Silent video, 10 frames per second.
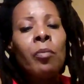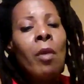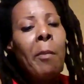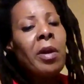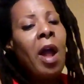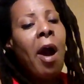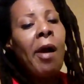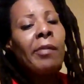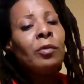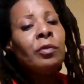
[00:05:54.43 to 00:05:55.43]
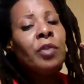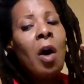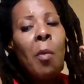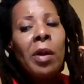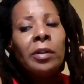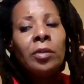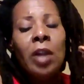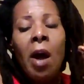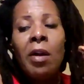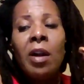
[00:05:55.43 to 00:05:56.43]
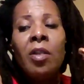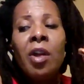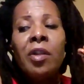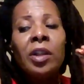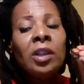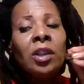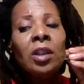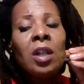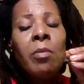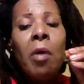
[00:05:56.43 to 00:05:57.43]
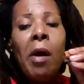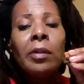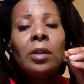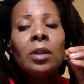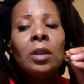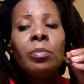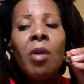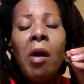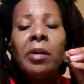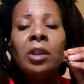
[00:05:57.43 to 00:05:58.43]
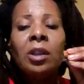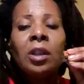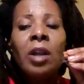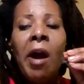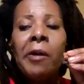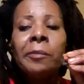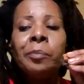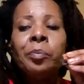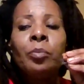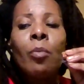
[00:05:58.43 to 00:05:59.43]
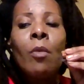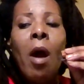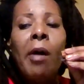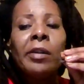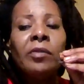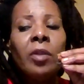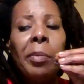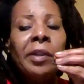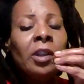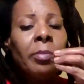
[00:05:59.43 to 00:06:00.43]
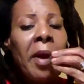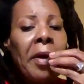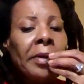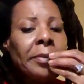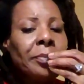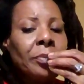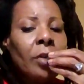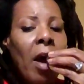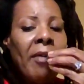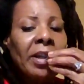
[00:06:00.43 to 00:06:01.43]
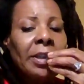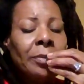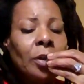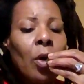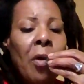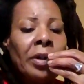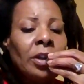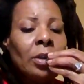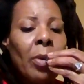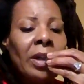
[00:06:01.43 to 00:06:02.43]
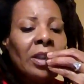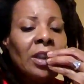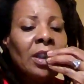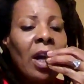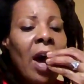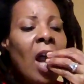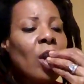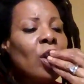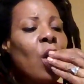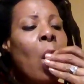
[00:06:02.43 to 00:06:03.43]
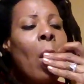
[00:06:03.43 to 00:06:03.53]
But now, if you fuck with... Now, Lilith isn't Libra. Libra is a sign of the peacemaker. Right? According to Western psychology.